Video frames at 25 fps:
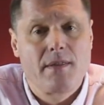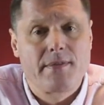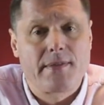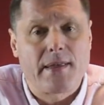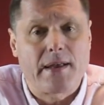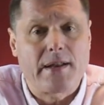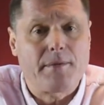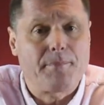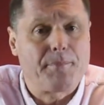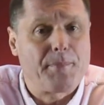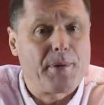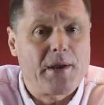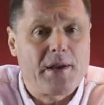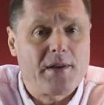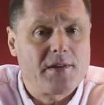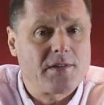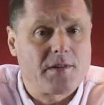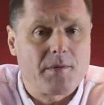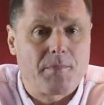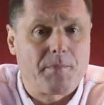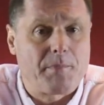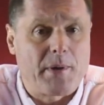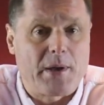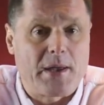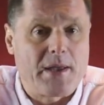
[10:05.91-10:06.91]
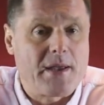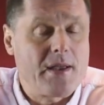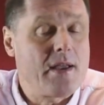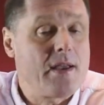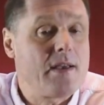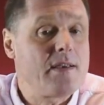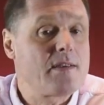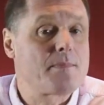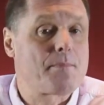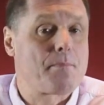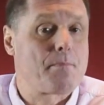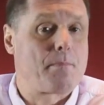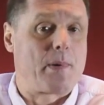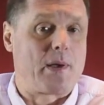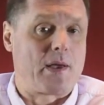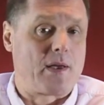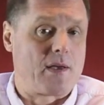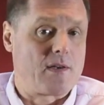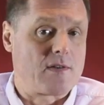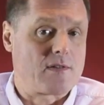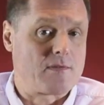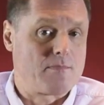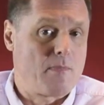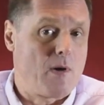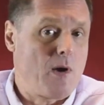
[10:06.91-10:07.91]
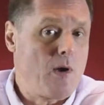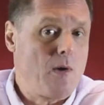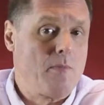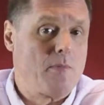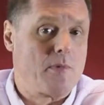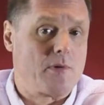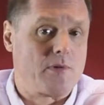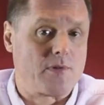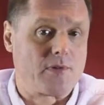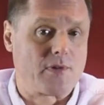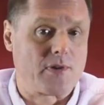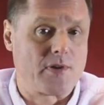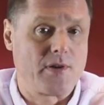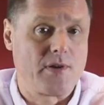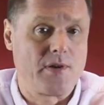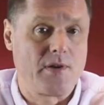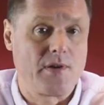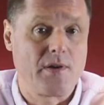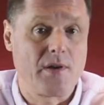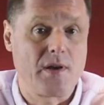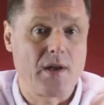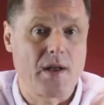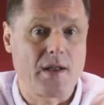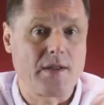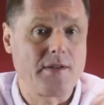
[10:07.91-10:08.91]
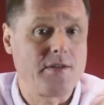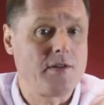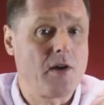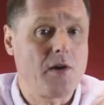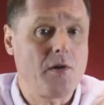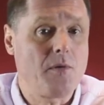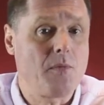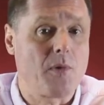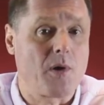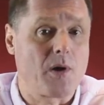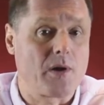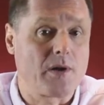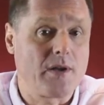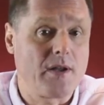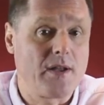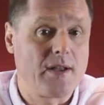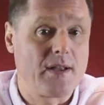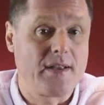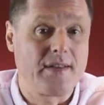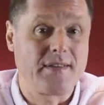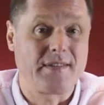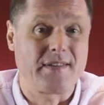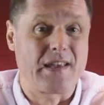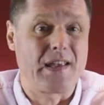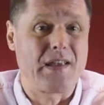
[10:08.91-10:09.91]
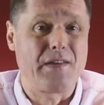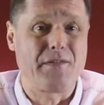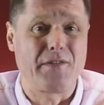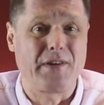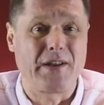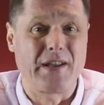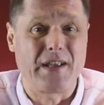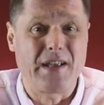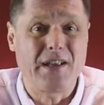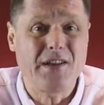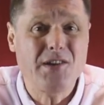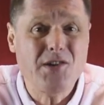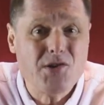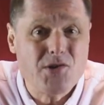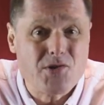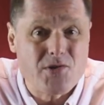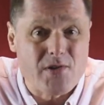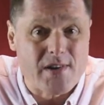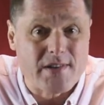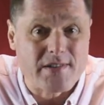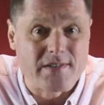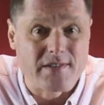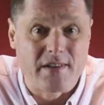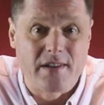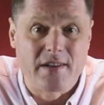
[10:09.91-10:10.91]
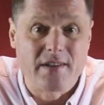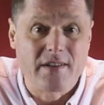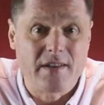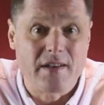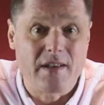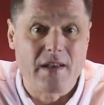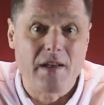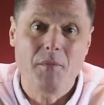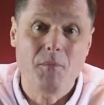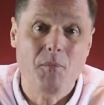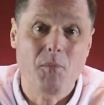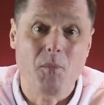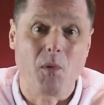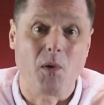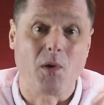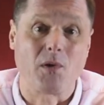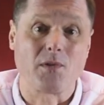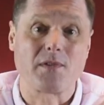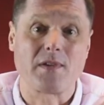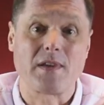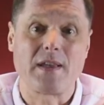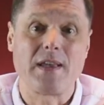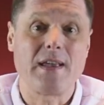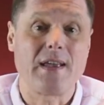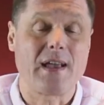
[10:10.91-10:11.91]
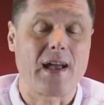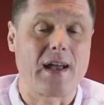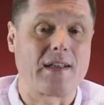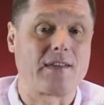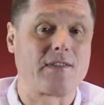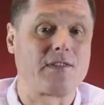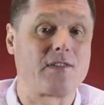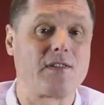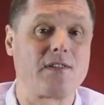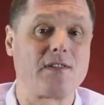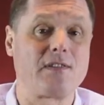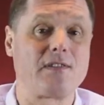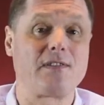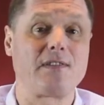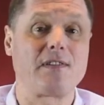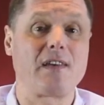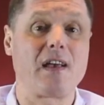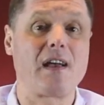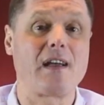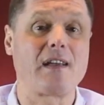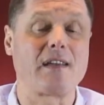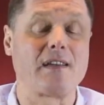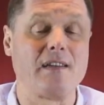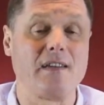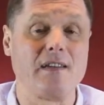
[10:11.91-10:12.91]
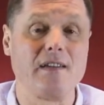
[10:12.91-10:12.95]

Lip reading: That appears to be his biggest moment, and no one is even interested in what he had to say.